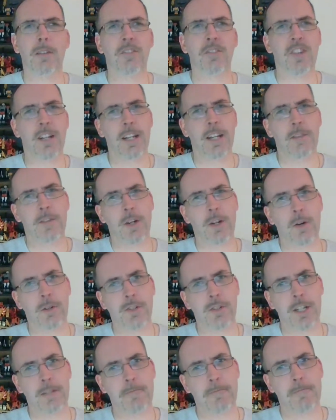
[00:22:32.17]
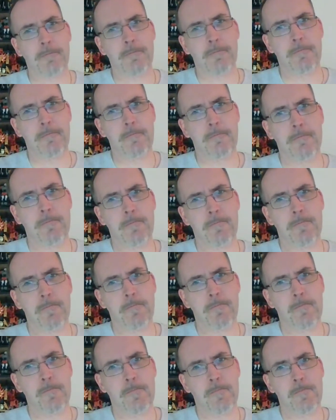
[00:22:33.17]
Didn't even notice it.
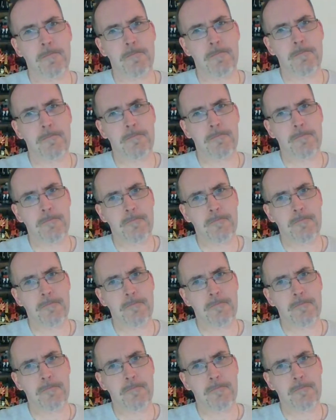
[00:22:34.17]
I'm assuming